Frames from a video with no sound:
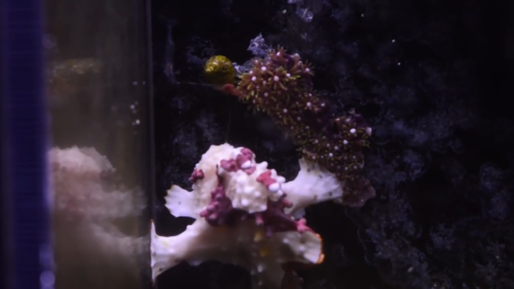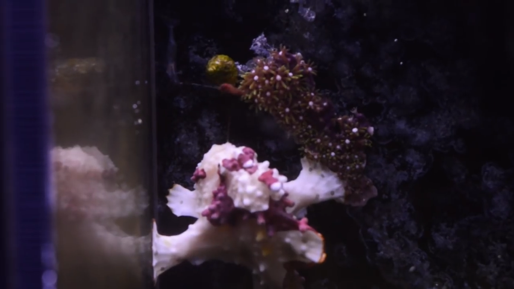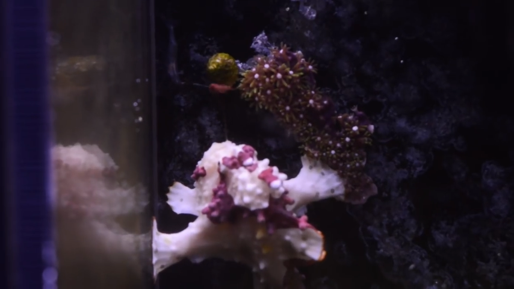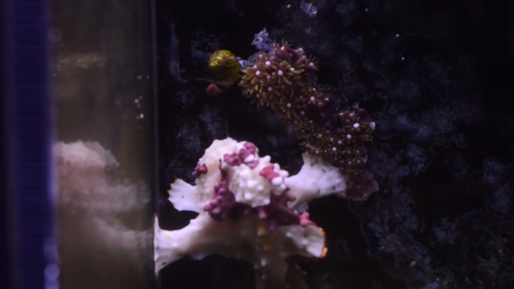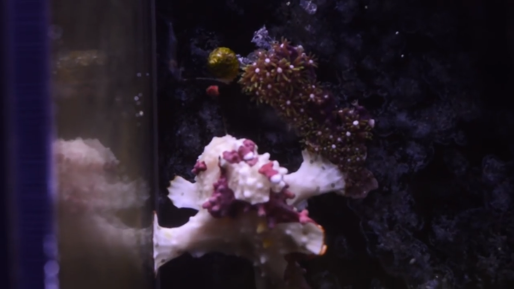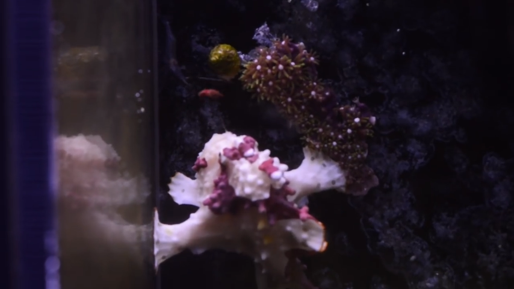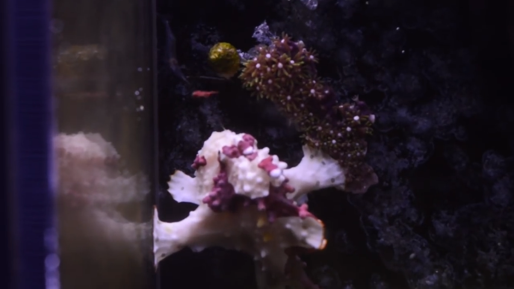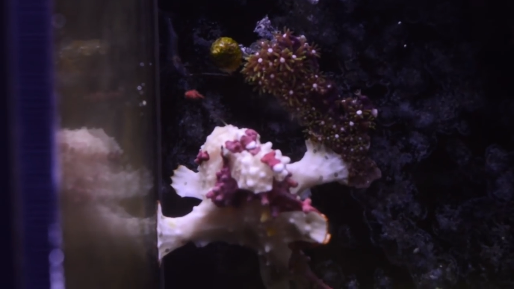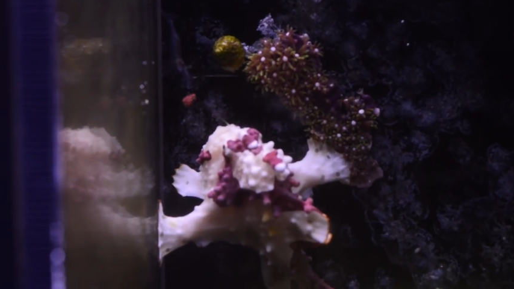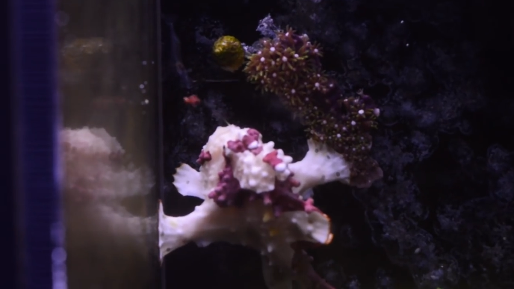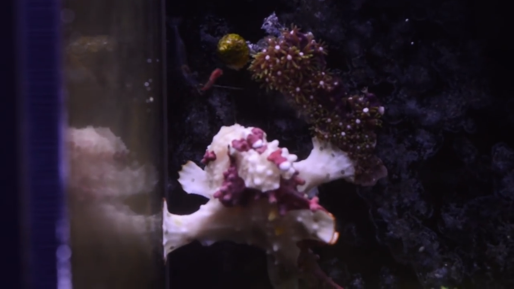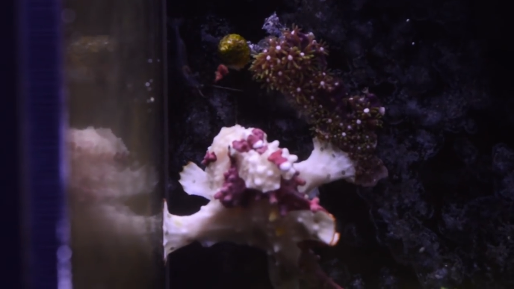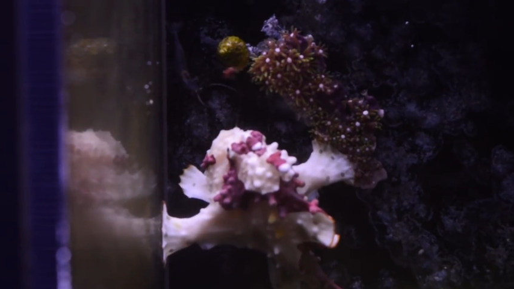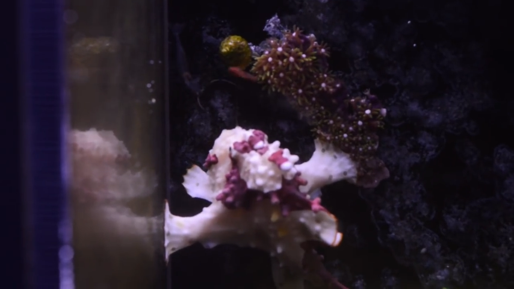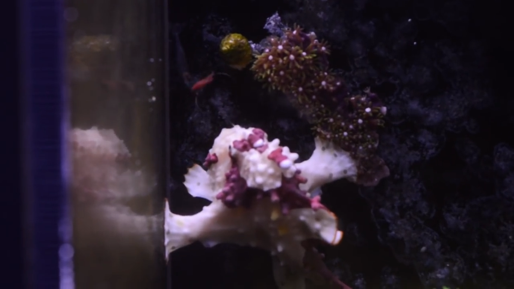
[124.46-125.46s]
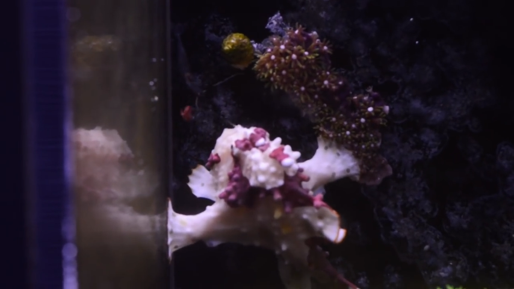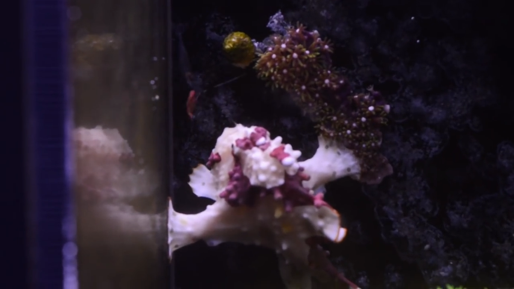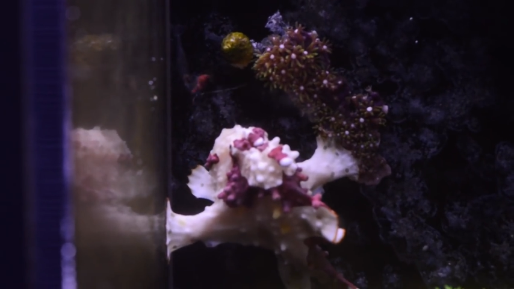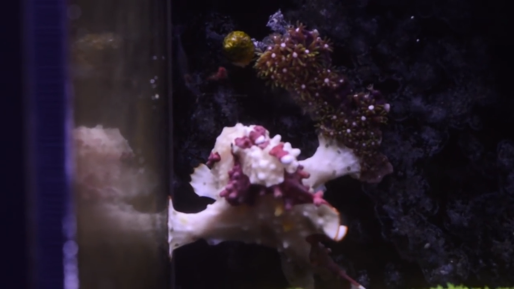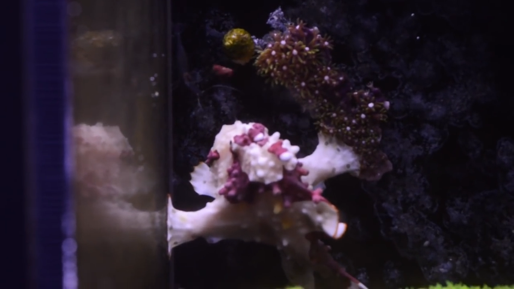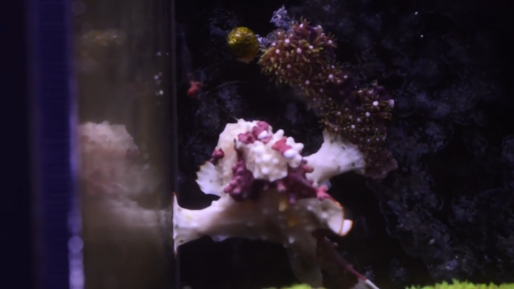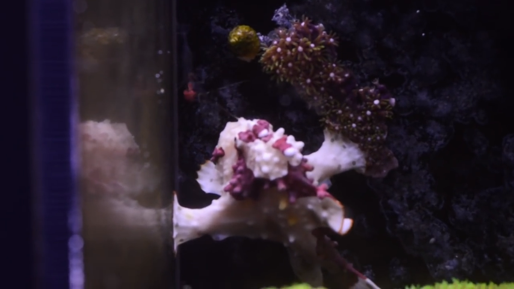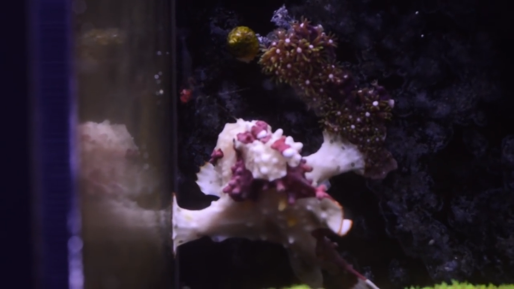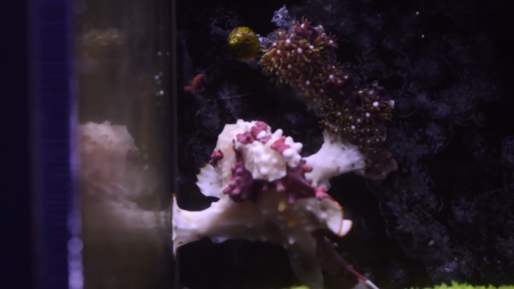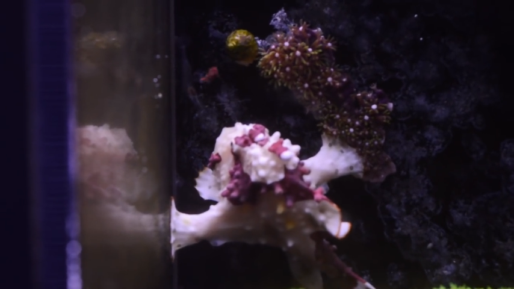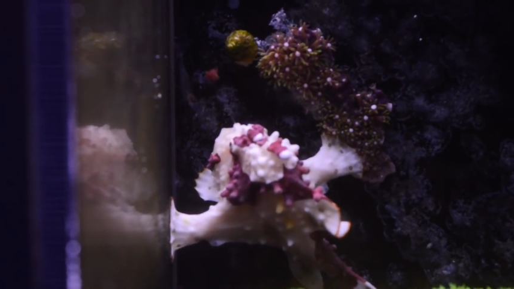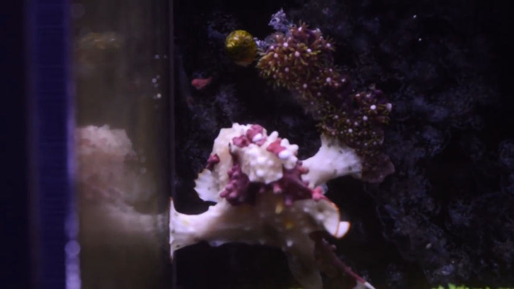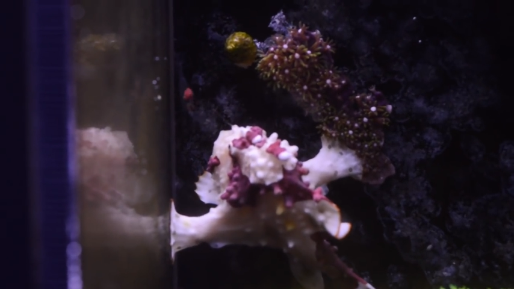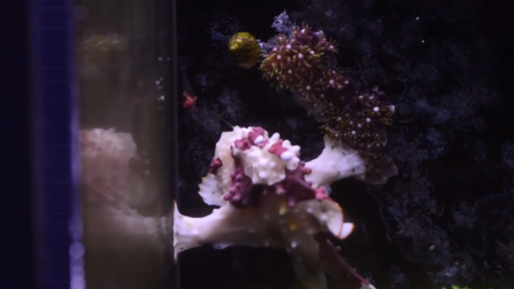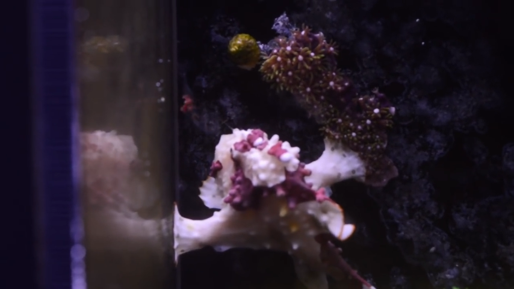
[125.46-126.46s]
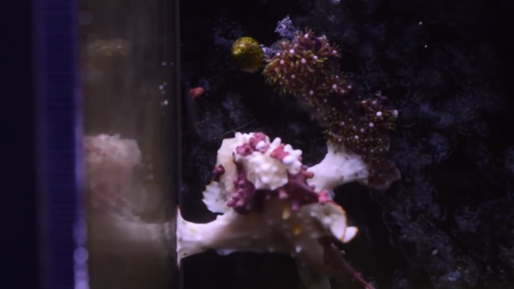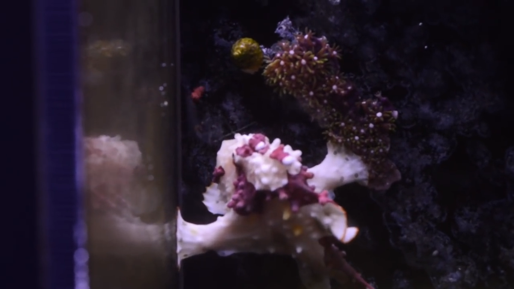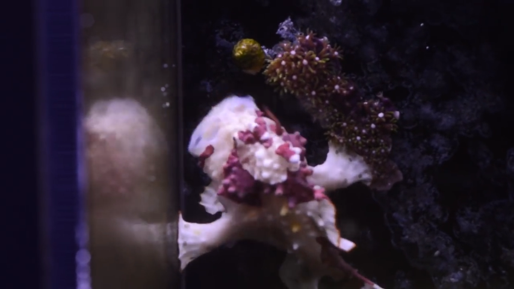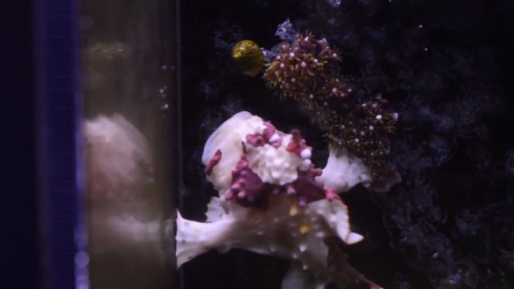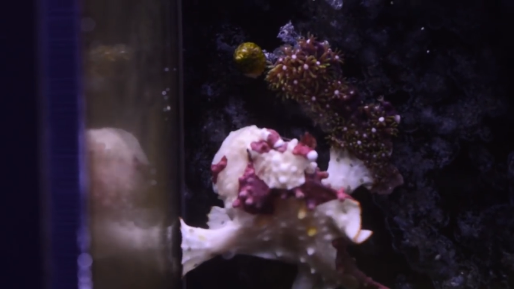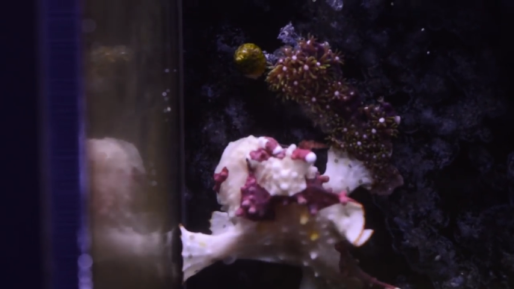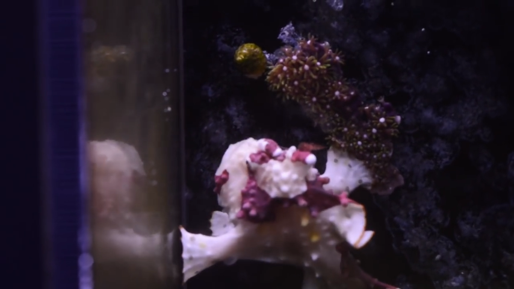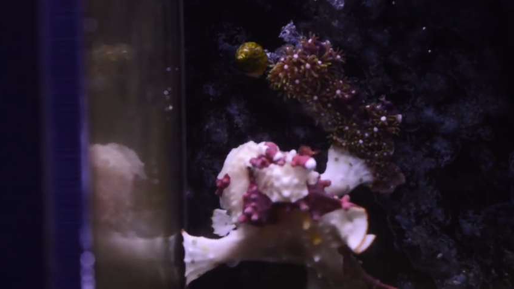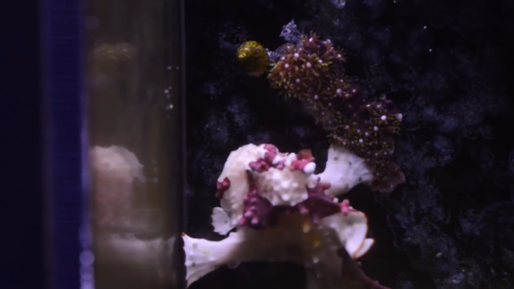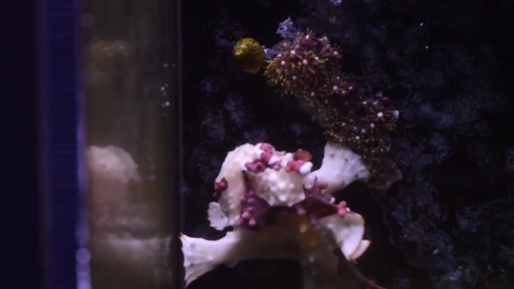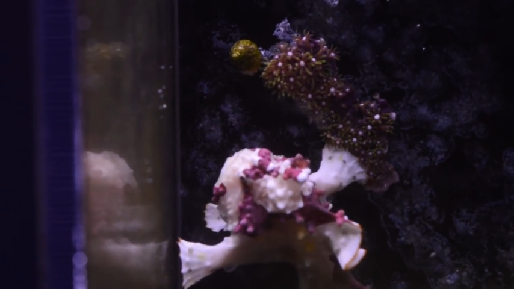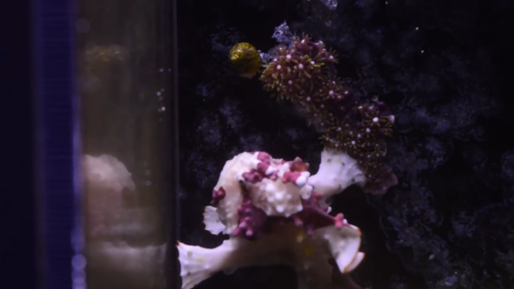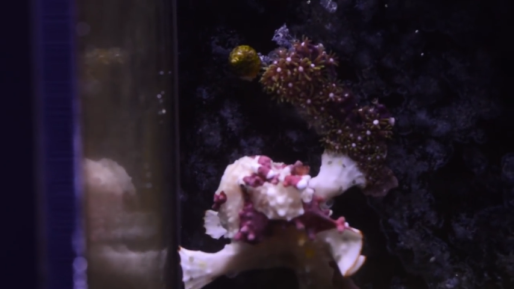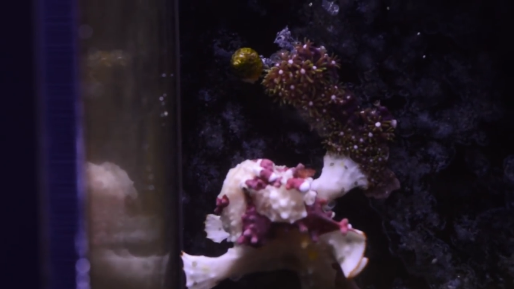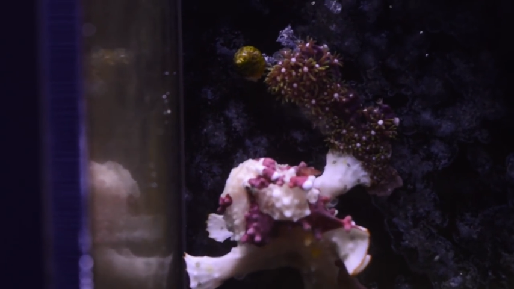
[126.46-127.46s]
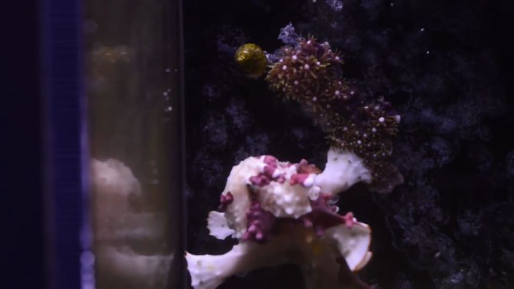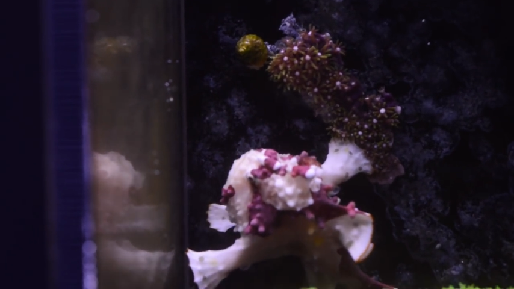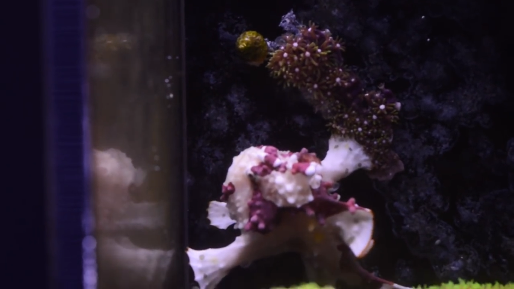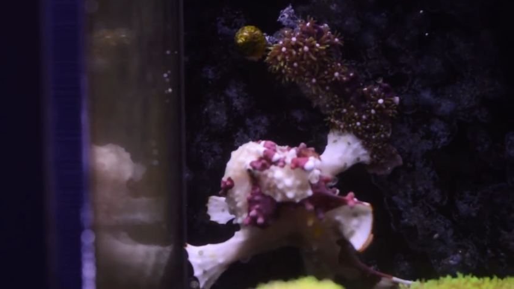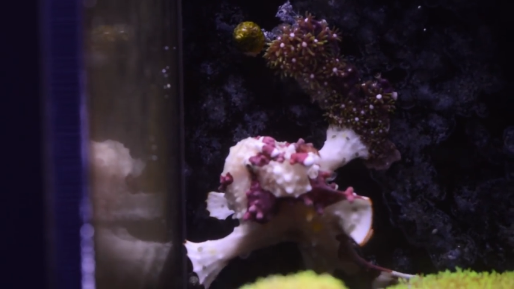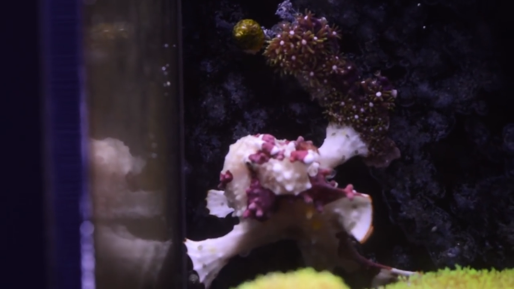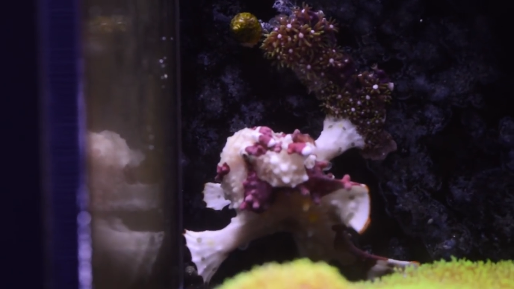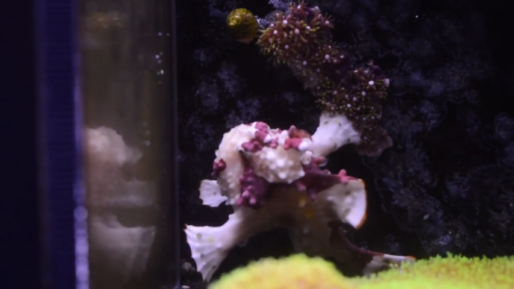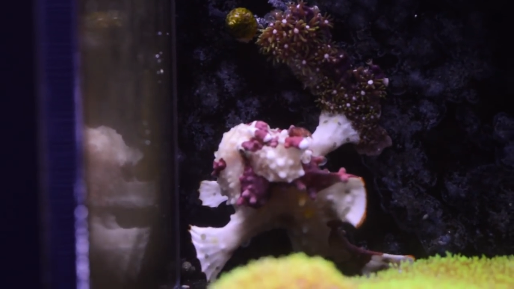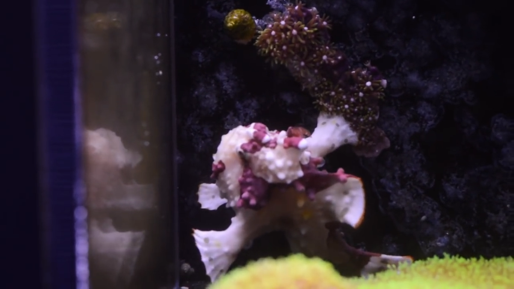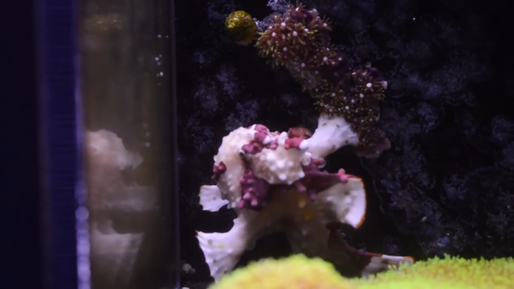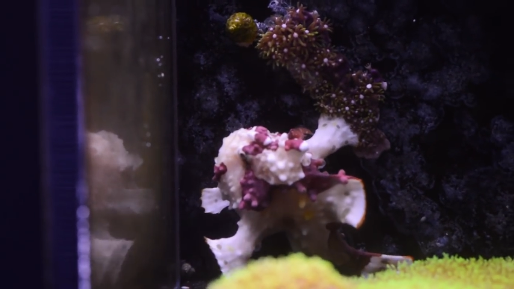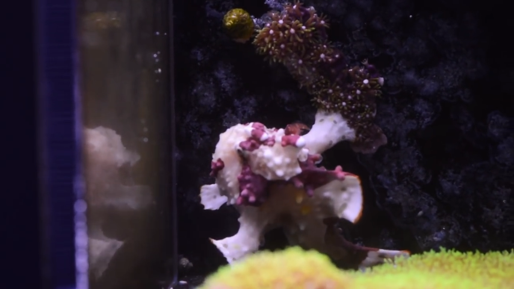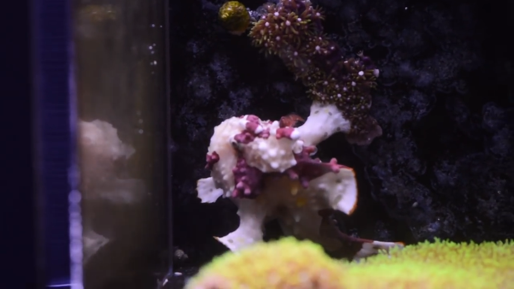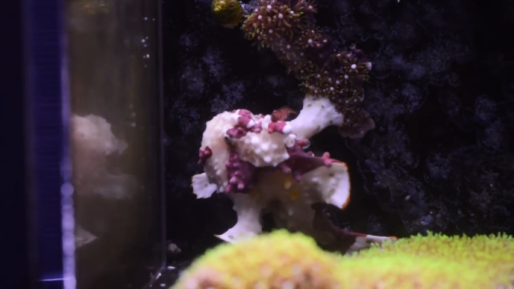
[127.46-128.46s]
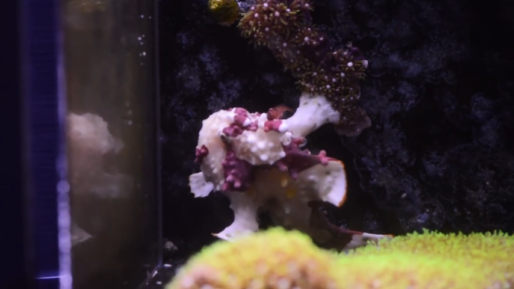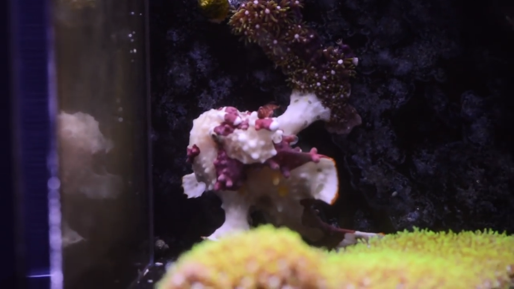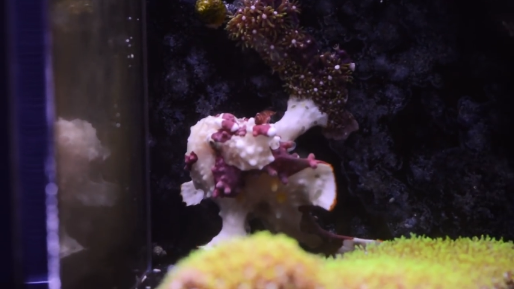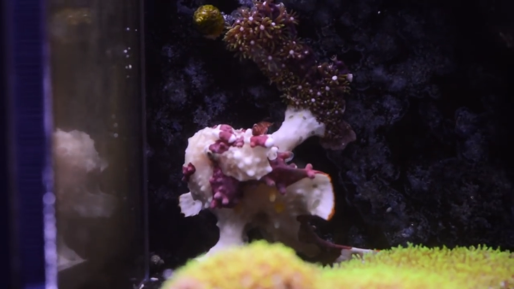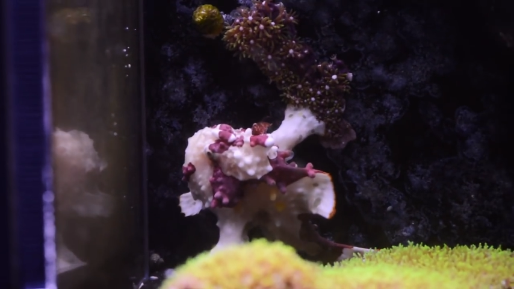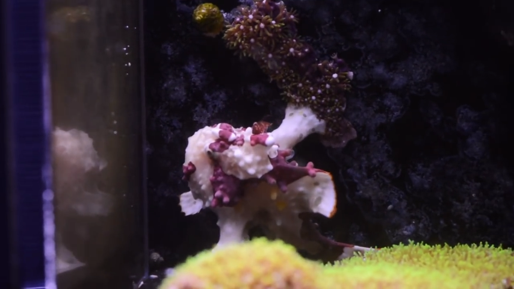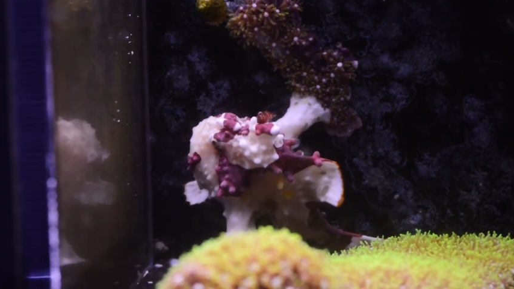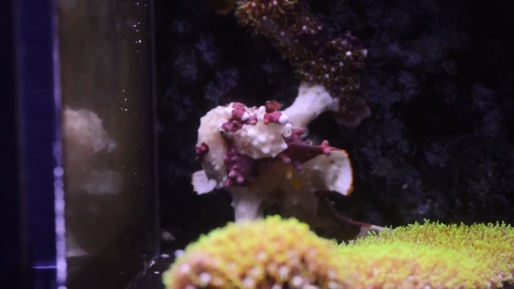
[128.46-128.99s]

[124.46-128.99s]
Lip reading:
Nobody's mouth can be seen.